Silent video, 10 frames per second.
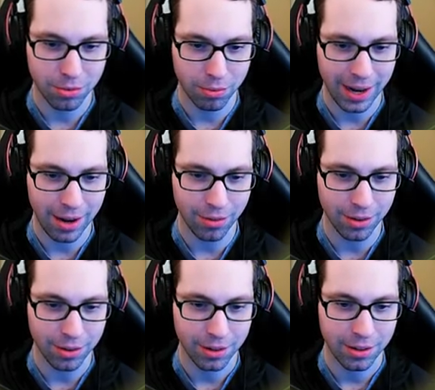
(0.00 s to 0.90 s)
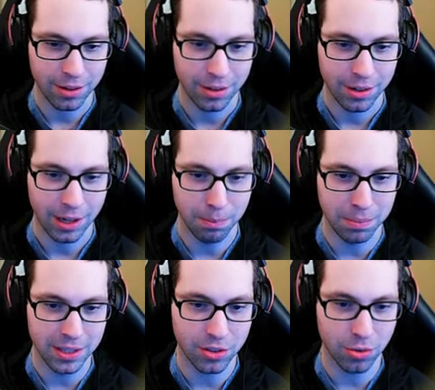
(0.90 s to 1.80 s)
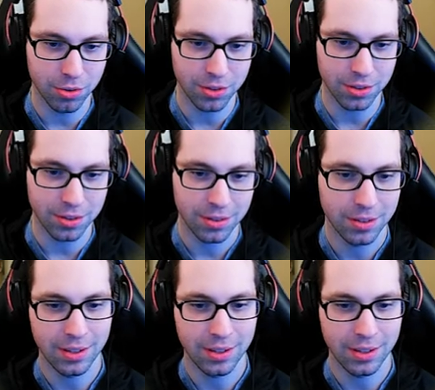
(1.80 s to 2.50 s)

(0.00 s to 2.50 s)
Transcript: round on Ben's courses.